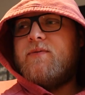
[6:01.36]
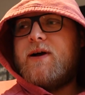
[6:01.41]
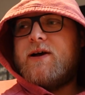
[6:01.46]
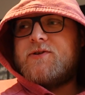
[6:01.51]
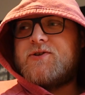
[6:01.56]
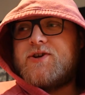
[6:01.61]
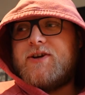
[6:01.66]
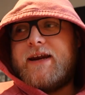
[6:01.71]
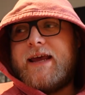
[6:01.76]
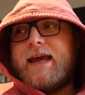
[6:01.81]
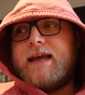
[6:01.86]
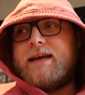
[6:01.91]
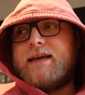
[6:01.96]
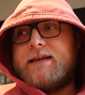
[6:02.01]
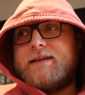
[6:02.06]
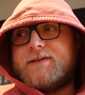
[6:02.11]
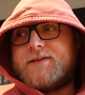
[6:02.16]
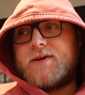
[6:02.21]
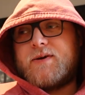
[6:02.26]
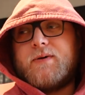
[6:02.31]
well
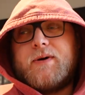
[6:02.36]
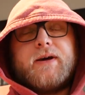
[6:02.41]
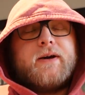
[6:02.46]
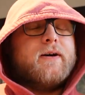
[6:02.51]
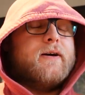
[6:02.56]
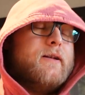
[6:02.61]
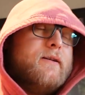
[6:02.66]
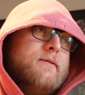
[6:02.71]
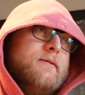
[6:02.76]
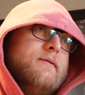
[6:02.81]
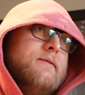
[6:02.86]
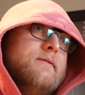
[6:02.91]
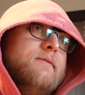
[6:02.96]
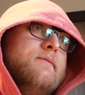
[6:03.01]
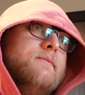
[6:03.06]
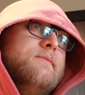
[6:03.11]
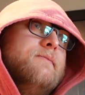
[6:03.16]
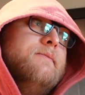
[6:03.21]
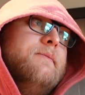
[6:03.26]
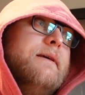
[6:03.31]
shenanigans going on.
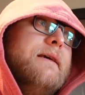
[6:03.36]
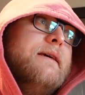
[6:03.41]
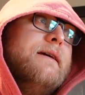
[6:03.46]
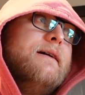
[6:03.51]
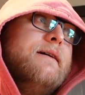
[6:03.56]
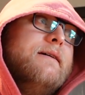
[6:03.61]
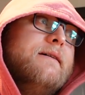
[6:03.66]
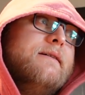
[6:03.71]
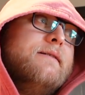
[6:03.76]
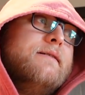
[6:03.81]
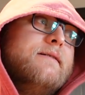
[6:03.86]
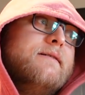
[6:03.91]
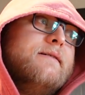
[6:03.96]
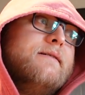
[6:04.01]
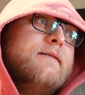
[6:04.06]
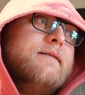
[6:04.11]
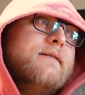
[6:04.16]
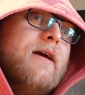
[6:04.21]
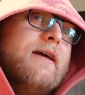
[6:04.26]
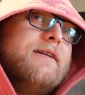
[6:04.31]

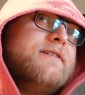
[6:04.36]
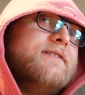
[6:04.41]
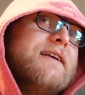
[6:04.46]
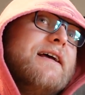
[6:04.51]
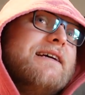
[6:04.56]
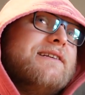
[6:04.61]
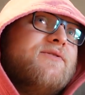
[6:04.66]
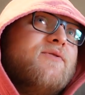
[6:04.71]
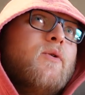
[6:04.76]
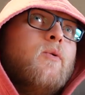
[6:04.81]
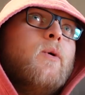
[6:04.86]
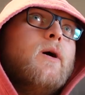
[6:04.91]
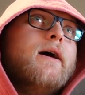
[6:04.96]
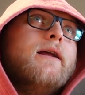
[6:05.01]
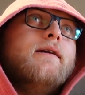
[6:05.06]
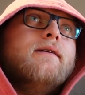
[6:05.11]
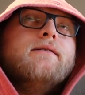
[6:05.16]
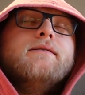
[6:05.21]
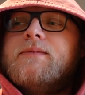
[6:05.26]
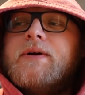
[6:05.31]
Because I just asked for
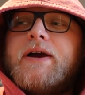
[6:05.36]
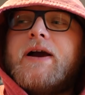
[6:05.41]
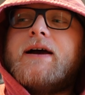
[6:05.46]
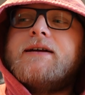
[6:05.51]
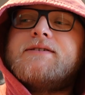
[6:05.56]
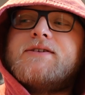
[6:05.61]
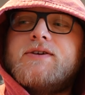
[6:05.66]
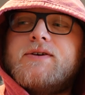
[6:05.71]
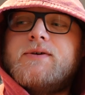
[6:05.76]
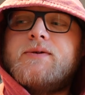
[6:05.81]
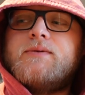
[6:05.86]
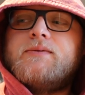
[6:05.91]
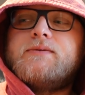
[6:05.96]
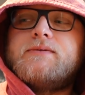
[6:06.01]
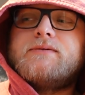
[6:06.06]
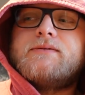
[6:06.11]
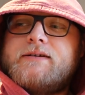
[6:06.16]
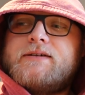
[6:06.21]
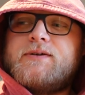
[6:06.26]
1. We got 2.